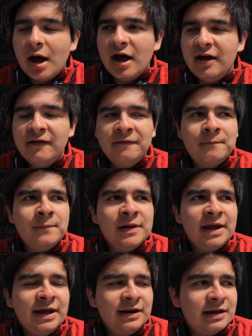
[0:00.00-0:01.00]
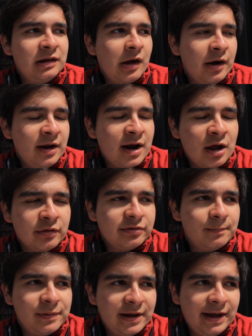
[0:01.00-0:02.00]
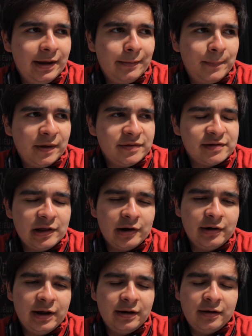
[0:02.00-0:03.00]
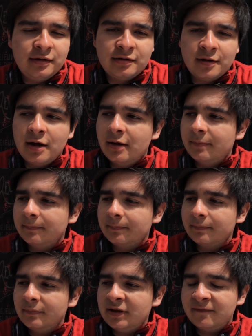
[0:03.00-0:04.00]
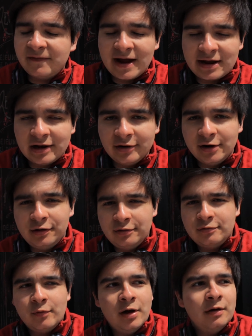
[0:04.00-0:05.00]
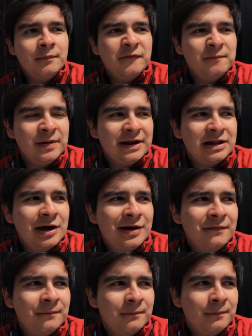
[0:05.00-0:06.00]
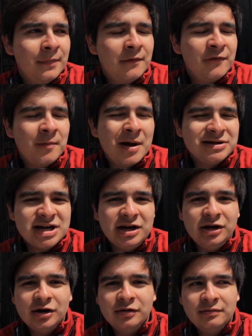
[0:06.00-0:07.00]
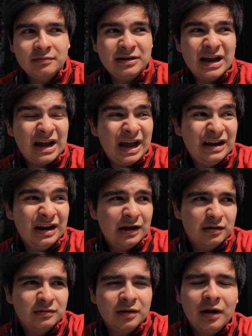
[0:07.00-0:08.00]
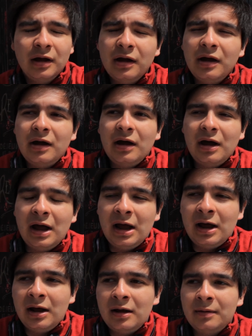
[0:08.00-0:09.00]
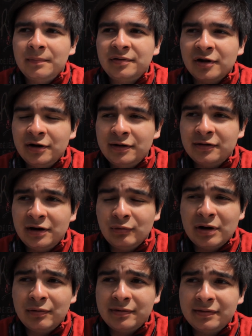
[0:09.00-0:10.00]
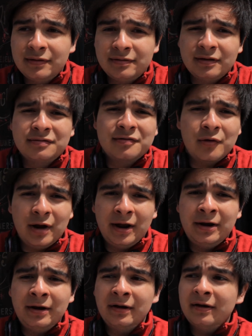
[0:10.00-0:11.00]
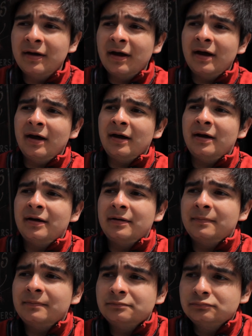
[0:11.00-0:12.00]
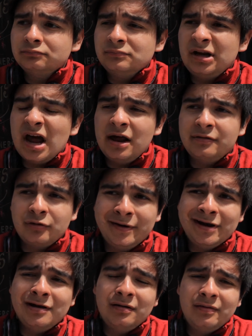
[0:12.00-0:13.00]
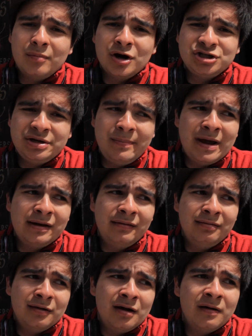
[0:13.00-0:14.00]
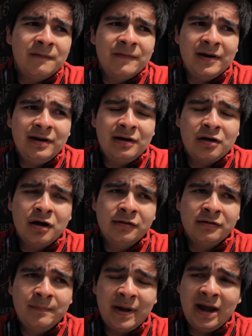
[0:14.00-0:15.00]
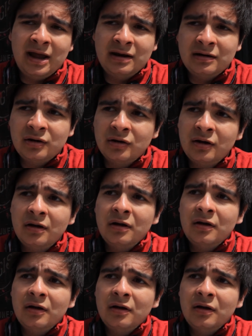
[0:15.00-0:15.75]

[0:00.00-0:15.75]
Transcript: I've played clarinet. I also play bass clarinet, E-flat clarinet as well. I've played clarinet for about 10 years, a decade now. Started studying when I was in the 6th grade. In high school I did a lot of the marching band stuff. I did concert band.